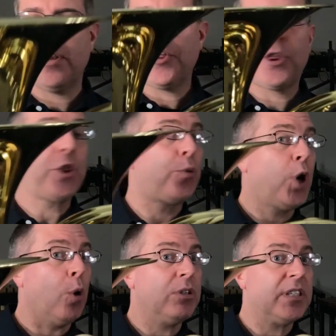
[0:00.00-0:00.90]

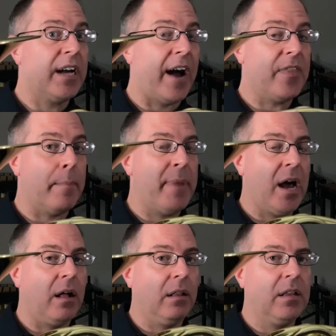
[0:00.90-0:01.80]
throat on the
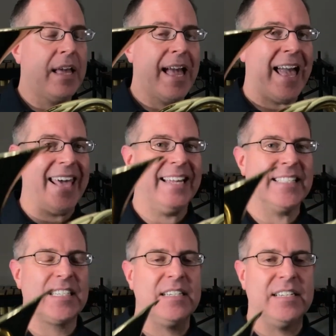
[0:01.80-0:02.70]
bell, and
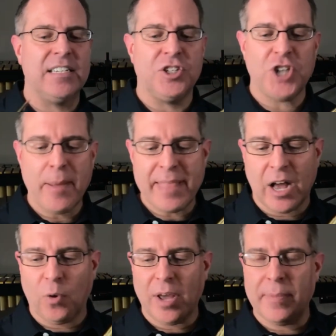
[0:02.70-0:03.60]
it's shaped that
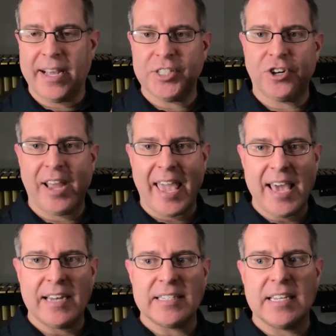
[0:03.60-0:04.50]
way because your
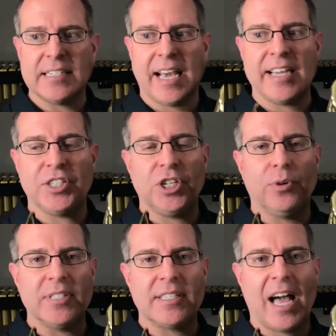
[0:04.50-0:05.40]
hand is designed to go
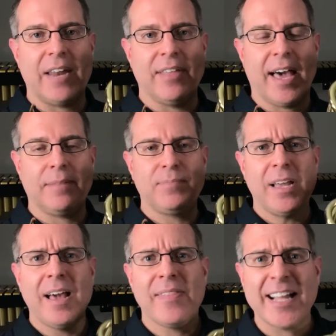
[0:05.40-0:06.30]
inside of that.
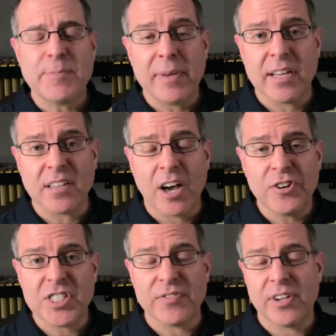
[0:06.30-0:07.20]
That's because
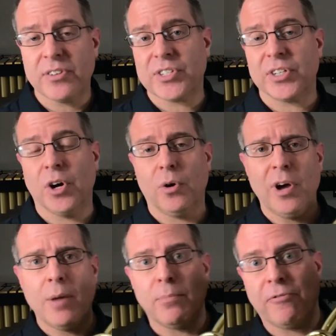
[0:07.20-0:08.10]
hundreds of years ago,
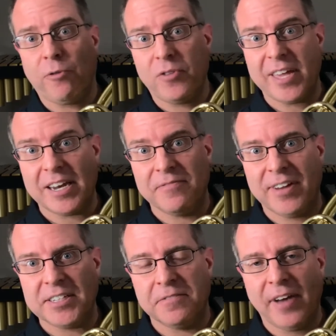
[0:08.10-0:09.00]
before they had
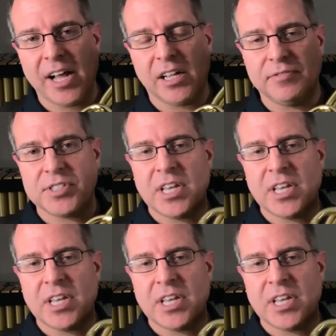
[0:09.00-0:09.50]
invented valves,